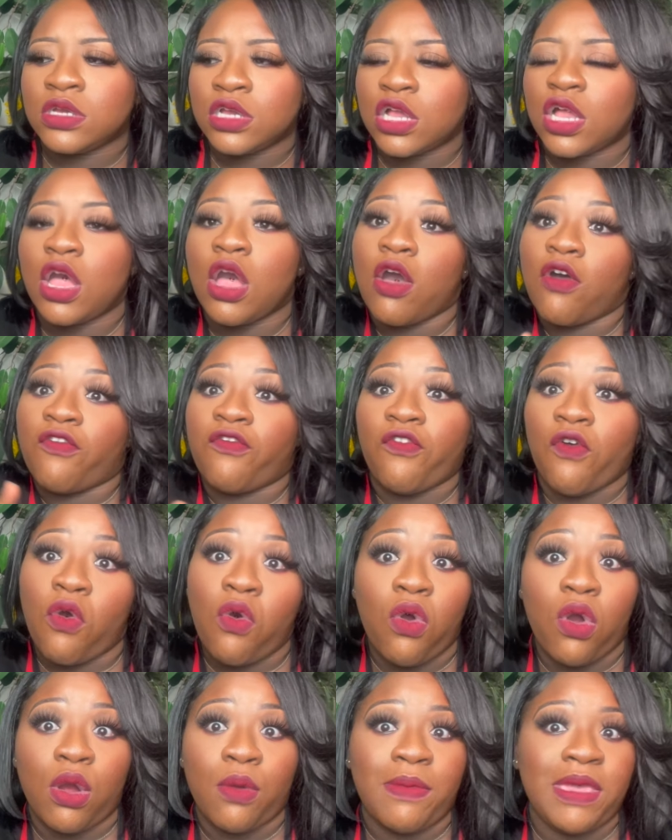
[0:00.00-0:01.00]

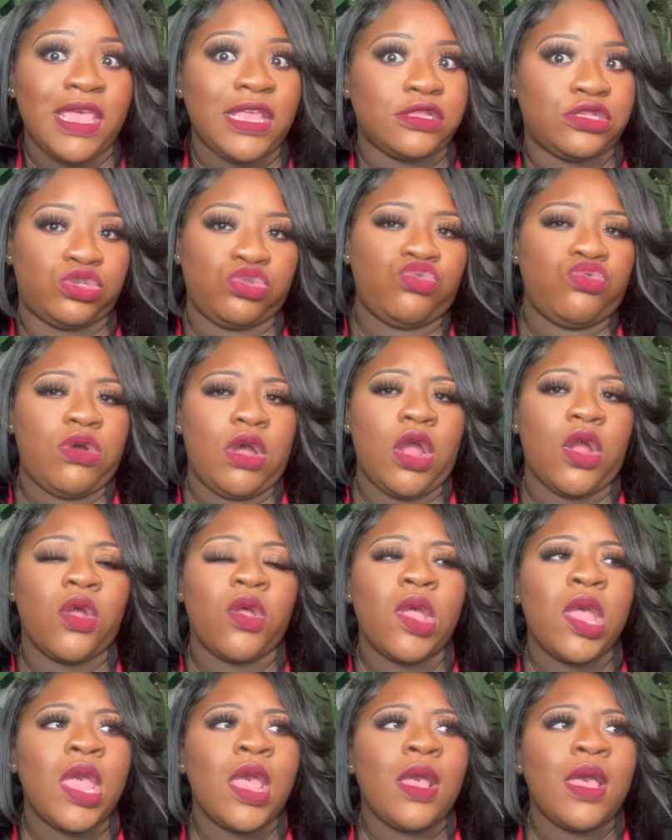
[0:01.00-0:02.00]
conform into her.
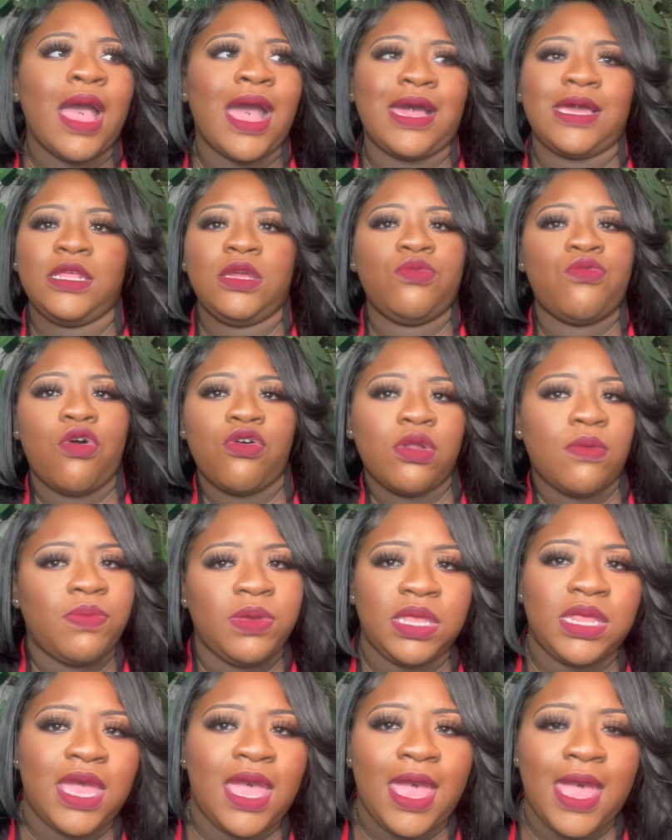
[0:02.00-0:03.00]
I didn't want to
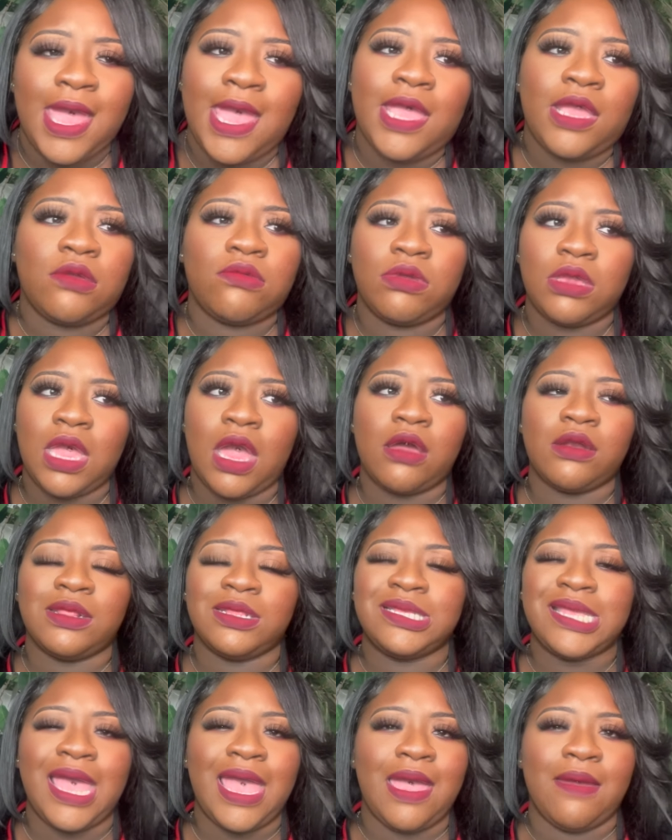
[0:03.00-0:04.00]
be that angry all the
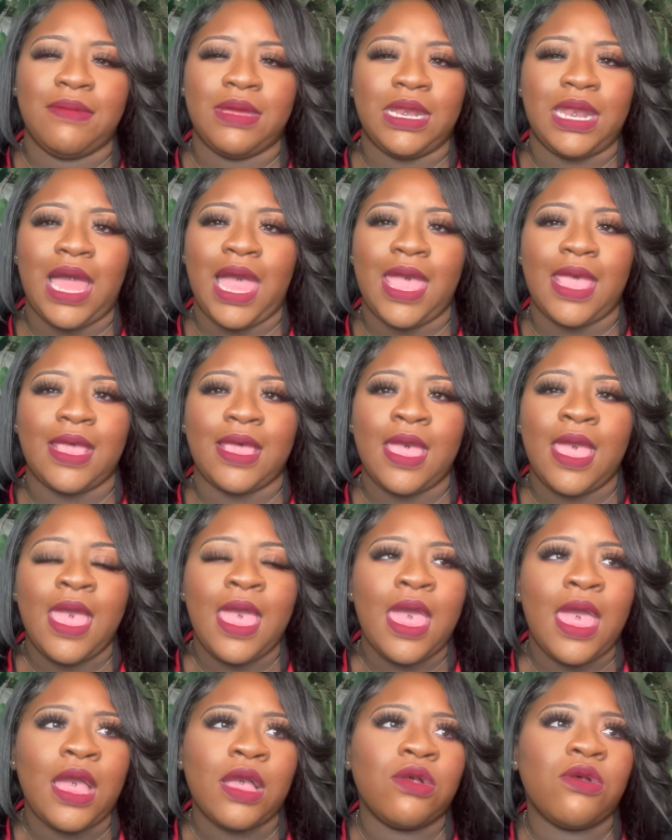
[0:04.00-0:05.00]
time. And like,
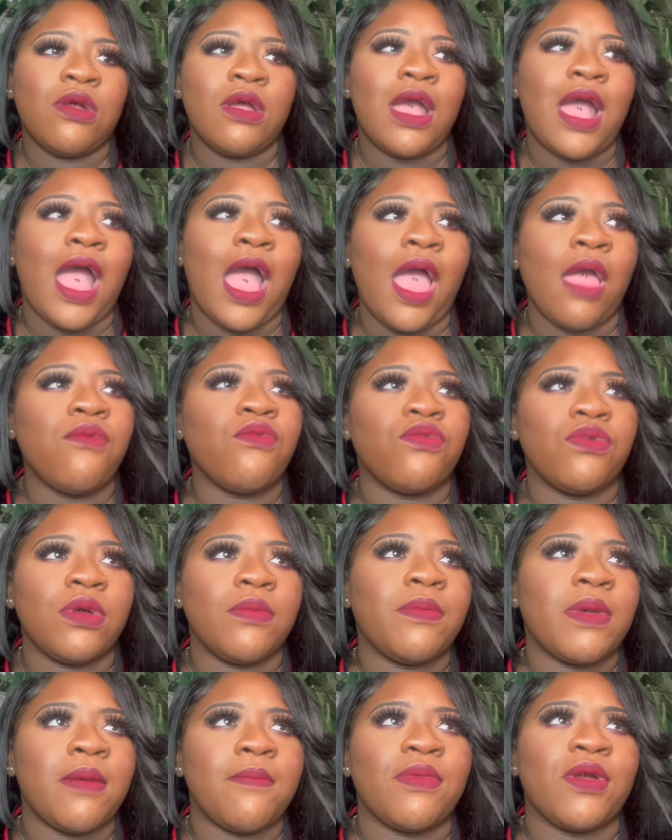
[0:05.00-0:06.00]
girl, I
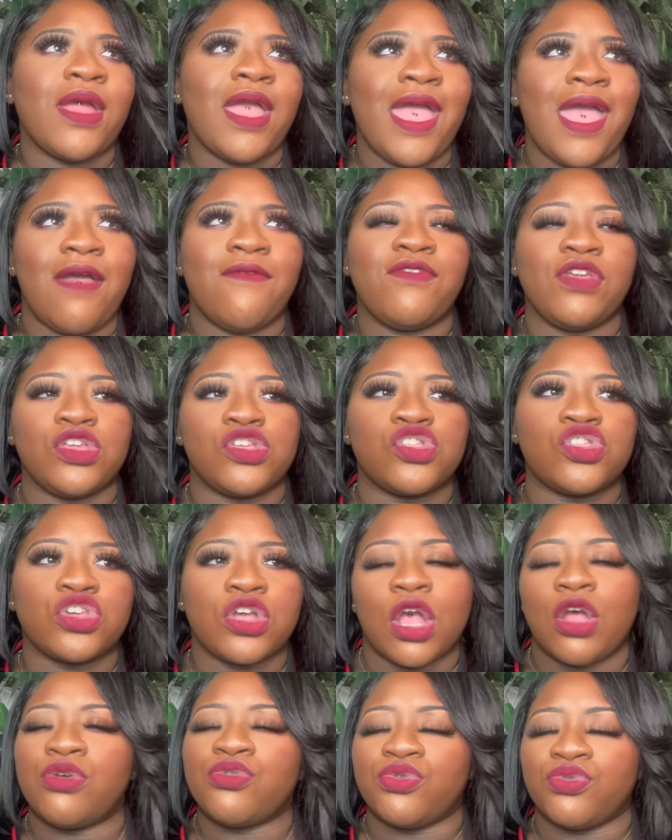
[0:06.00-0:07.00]
remember having
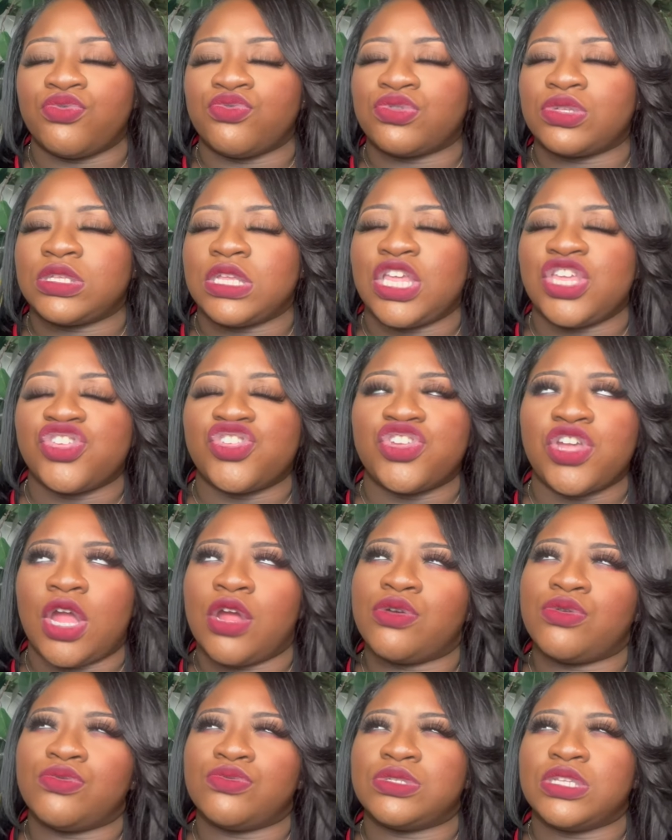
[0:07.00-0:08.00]
journals and
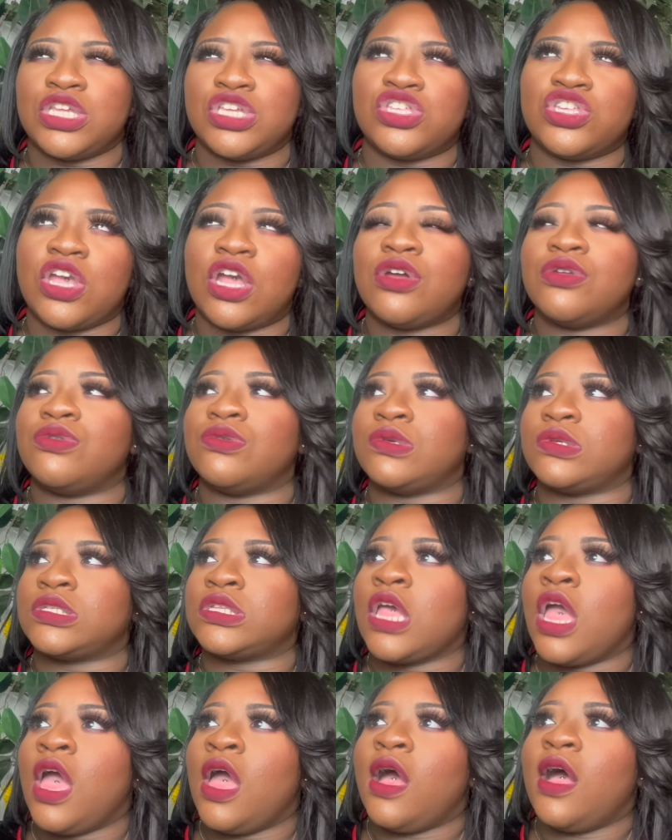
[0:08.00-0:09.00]
journals and journals
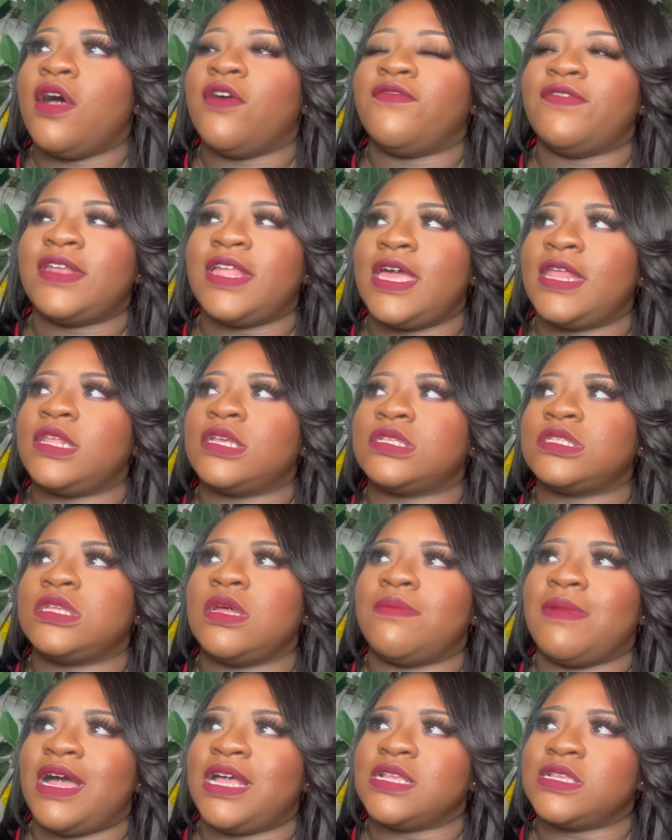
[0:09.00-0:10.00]
of letters
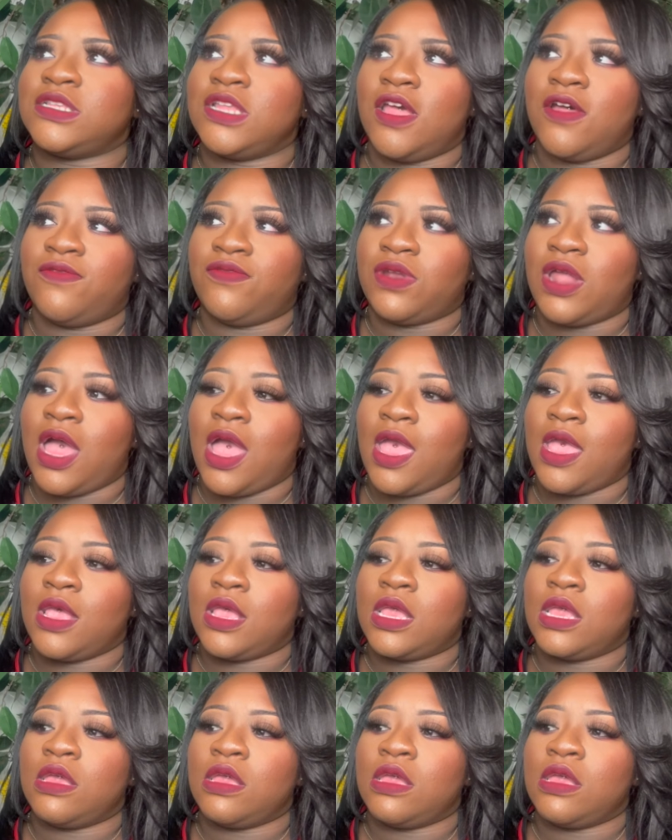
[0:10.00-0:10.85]
to myself like,